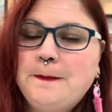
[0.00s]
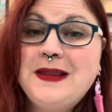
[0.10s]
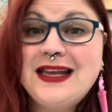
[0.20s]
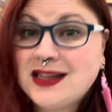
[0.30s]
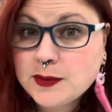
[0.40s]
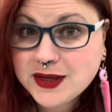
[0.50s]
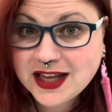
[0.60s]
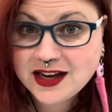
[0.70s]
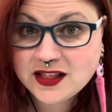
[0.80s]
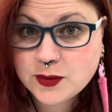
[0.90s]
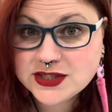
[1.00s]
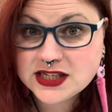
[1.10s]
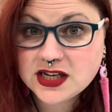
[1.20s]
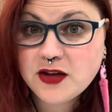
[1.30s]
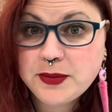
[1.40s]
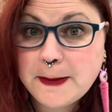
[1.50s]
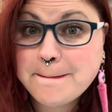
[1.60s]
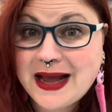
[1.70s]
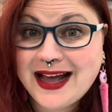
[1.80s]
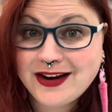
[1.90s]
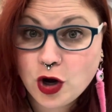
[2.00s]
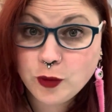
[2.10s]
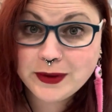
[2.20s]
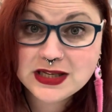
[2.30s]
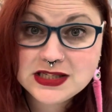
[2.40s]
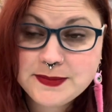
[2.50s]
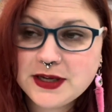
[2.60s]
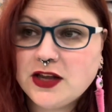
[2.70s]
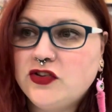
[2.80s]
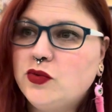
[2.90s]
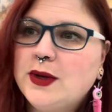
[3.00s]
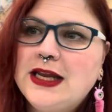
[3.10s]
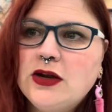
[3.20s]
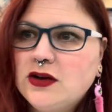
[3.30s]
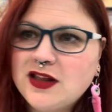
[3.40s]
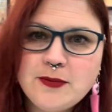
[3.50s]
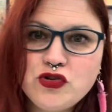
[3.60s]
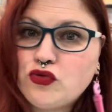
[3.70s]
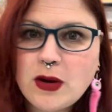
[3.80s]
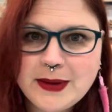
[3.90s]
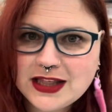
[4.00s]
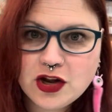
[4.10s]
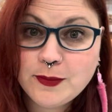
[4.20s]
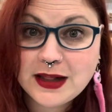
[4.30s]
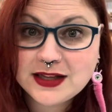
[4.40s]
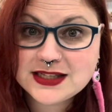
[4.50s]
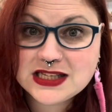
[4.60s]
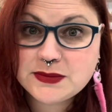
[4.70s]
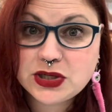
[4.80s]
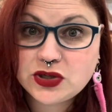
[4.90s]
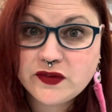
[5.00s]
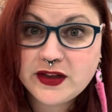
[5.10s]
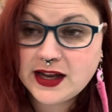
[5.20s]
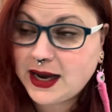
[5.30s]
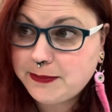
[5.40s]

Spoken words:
In the beginning, they were said to have been bad omens because you would hear them drumming their bellies in the middle of the night,